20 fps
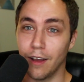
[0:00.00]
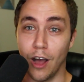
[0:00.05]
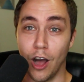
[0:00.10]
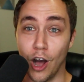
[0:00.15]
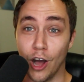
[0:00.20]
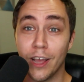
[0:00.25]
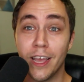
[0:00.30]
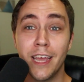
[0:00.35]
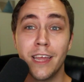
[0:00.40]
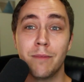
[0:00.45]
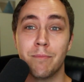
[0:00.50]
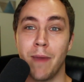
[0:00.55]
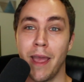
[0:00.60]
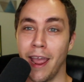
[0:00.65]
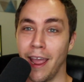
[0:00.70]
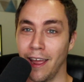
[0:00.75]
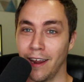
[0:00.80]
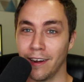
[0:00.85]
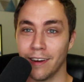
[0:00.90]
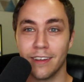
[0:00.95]
a
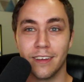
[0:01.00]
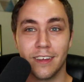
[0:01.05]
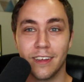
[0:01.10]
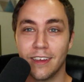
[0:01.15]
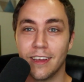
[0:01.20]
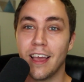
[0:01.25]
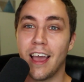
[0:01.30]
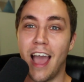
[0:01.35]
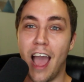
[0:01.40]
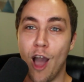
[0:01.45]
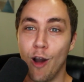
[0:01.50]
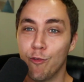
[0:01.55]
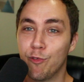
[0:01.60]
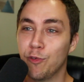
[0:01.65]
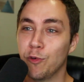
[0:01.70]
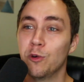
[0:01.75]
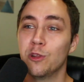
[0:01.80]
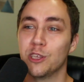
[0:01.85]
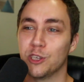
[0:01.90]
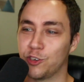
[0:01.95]
hitman. How
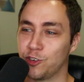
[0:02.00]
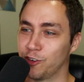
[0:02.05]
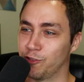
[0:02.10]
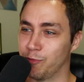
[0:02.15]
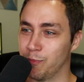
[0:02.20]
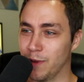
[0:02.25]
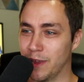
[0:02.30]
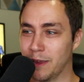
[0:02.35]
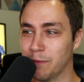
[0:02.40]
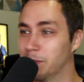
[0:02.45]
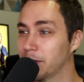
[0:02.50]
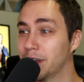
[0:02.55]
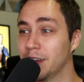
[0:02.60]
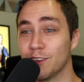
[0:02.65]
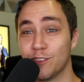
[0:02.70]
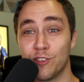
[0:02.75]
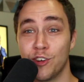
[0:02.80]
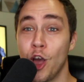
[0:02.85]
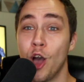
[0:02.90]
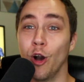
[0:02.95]
foolish of me,
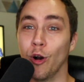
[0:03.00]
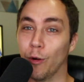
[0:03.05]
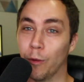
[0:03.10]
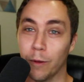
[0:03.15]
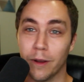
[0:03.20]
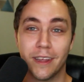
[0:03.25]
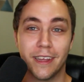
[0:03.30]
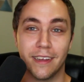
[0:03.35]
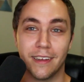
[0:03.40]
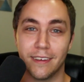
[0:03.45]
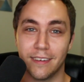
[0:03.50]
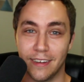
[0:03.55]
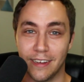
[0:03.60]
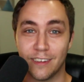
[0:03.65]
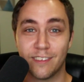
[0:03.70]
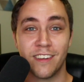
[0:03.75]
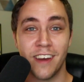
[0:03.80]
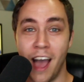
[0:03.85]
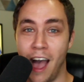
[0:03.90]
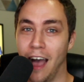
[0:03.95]
because no,
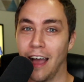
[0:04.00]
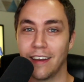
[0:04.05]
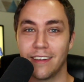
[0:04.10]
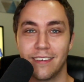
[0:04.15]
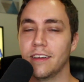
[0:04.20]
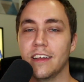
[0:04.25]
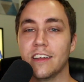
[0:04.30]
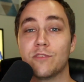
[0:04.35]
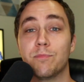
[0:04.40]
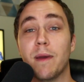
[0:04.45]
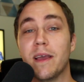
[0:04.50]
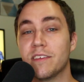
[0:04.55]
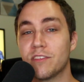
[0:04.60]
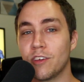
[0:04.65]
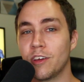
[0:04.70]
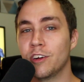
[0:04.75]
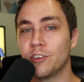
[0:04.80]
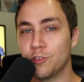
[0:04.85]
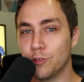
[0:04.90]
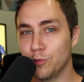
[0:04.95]
it's not. It's based
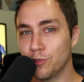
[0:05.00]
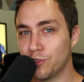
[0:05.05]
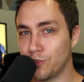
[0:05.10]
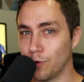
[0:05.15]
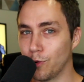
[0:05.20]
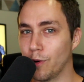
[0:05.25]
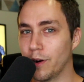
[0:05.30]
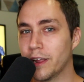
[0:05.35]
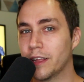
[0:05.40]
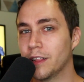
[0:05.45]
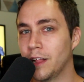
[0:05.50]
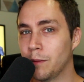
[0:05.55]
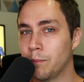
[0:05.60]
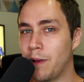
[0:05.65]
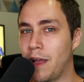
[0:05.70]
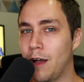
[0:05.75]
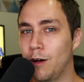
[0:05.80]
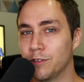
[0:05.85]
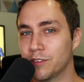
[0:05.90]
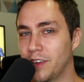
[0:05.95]
on a true story. Glen
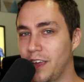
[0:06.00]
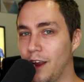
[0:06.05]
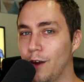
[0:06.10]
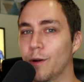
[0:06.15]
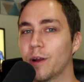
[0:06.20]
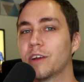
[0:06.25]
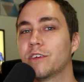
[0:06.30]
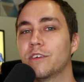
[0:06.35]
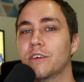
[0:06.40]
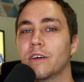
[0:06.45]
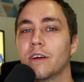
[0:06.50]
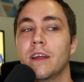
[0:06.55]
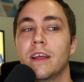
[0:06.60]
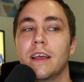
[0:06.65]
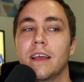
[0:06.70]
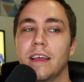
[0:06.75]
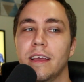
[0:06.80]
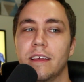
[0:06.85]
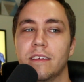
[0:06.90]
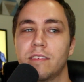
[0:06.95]
Powell's character
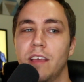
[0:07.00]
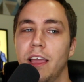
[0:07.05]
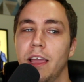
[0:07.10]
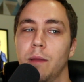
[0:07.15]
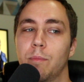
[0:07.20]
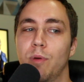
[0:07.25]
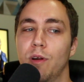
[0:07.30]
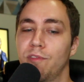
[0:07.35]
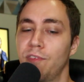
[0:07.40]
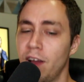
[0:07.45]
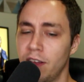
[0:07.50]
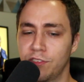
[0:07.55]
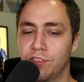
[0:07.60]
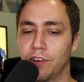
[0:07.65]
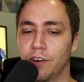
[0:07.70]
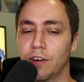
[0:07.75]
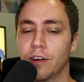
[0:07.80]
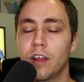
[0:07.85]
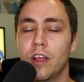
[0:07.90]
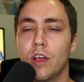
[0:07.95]
is a
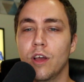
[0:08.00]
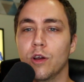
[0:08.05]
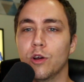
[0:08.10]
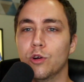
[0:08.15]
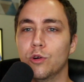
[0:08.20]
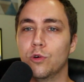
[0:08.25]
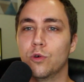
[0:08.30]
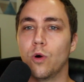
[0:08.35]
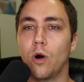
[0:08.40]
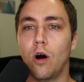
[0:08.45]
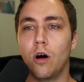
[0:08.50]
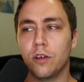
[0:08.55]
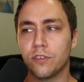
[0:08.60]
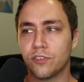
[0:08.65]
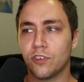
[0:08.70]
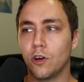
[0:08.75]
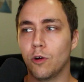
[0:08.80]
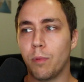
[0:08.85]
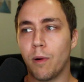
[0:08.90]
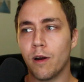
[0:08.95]
professor who
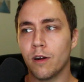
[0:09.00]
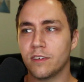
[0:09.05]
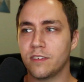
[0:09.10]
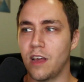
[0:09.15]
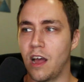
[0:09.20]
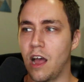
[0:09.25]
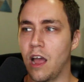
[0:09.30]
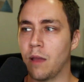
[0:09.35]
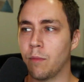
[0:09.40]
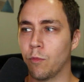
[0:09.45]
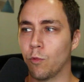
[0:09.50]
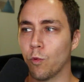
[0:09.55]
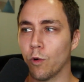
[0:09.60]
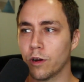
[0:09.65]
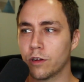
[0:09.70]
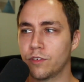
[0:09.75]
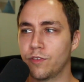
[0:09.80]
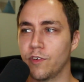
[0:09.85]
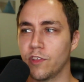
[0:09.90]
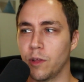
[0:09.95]
also part time
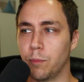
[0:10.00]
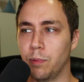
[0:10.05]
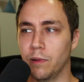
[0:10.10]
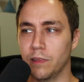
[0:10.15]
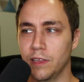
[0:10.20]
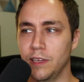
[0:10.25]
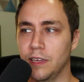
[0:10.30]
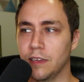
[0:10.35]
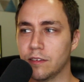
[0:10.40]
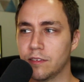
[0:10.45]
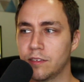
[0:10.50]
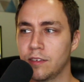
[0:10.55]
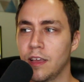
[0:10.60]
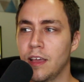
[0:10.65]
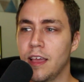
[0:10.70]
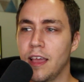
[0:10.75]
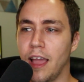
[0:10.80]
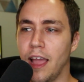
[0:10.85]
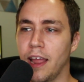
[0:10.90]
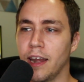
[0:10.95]
works for the police,
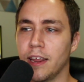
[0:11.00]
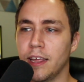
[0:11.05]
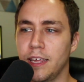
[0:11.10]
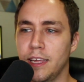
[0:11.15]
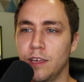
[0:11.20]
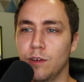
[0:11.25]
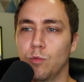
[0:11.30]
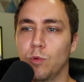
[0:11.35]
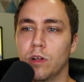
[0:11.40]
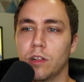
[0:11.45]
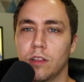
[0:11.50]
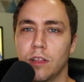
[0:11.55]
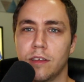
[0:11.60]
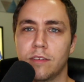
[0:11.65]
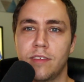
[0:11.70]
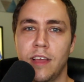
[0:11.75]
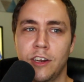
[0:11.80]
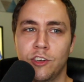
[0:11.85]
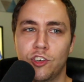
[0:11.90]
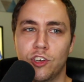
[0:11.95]
and he will
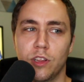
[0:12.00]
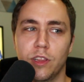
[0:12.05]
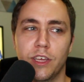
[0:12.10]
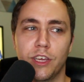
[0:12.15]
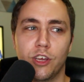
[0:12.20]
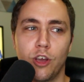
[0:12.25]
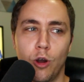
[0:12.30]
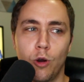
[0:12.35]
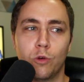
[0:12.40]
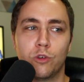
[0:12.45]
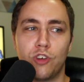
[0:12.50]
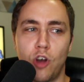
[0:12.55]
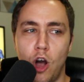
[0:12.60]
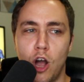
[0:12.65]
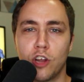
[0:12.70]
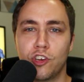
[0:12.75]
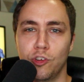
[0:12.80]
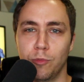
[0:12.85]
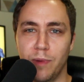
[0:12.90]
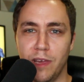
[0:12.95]
essentially go
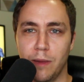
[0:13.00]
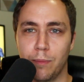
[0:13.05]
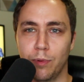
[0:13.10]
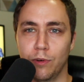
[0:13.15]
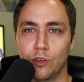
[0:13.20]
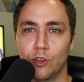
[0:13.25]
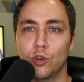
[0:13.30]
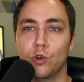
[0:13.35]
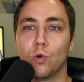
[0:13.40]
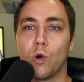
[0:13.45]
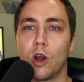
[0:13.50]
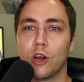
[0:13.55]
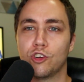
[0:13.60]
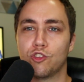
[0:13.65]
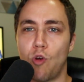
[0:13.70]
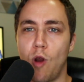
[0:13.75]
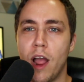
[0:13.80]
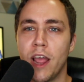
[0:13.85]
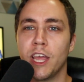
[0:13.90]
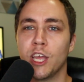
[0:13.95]
talk to people who are
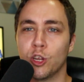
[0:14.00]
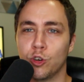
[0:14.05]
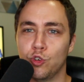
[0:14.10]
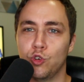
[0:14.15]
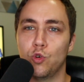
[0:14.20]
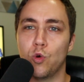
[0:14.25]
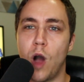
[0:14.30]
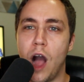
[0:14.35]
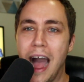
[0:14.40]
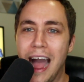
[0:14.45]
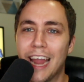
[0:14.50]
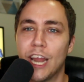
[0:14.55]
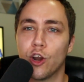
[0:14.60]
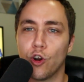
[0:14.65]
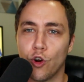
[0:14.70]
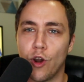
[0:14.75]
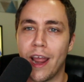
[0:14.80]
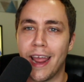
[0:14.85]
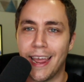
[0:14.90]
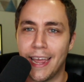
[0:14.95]
trying to
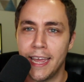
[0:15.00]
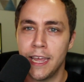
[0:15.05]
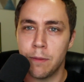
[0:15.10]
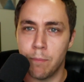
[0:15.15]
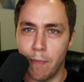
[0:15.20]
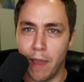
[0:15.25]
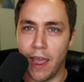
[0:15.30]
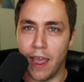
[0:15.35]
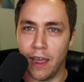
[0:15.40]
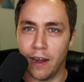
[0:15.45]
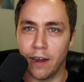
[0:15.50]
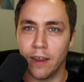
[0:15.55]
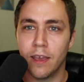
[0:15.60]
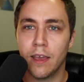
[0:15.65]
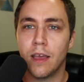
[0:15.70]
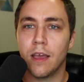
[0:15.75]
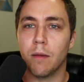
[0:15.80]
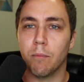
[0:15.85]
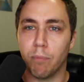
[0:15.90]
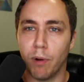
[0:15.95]
hire a hitman
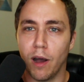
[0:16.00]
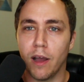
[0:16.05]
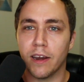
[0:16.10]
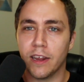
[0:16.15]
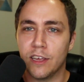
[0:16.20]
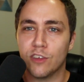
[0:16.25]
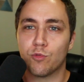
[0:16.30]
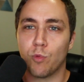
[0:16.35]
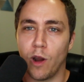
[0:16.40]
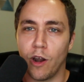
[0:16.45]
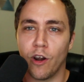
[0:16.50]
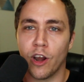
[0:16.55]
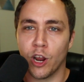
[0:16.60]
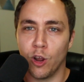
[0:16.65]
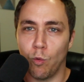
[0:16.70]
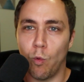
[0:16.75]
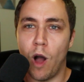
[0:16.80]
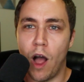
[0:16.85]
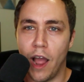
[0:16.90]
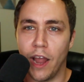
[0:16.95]
but he's wearing
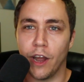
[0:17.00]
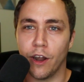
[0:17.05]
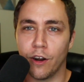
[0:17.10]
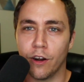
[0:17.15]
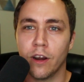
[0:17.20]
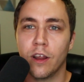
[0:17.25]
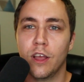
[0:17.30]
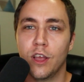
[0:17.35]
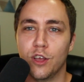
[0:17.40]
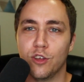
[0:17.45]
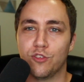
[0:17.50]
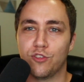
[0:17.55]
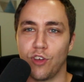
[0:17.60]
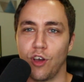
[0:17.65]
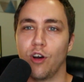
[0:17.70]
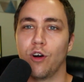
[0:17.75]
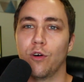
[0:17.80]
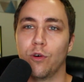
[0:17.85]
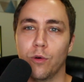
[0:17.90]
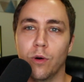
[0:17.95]
a wire,
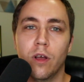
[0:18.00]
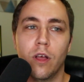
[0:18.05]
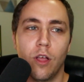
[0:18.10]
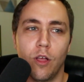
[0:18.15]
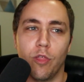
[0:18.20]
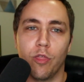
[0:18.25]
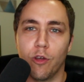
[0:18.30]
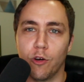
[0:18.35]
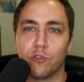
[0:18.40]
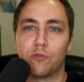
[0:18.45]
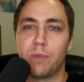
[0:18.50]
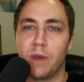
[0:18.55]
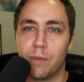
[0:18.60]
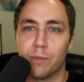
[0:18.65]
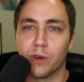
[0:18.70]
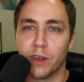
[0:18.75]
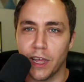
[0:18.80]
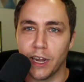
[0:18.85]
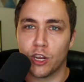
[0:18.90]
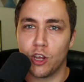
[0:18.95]
so those
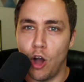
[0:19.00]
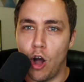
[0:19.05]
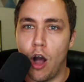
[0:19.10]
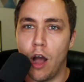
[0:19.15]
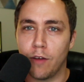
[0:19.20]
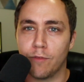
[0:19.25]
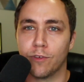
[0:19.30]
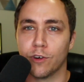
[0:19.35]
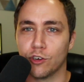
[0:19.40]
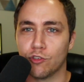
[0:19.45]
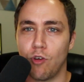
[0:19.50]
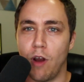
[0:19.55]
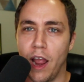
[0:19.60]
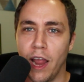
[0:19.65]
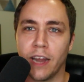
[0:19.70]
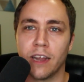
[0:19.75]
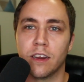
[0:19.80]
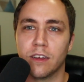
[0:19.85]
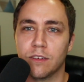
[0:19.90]
people get caught for trying